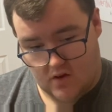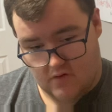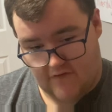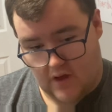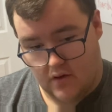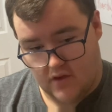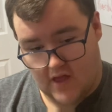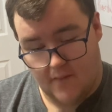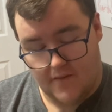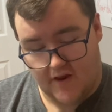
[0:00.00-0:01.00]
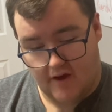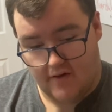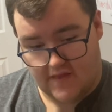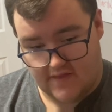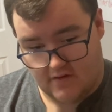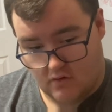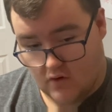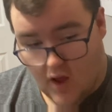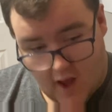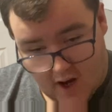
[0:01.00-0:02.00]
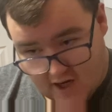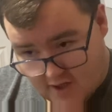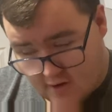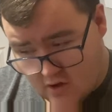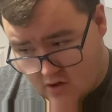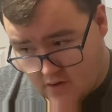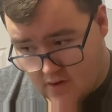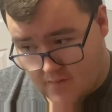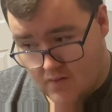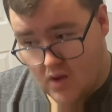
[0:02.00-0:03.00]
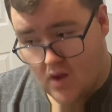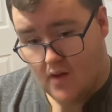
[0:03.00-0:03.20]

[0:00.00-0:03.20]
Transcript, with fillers: finally tell Miguel that they're an item.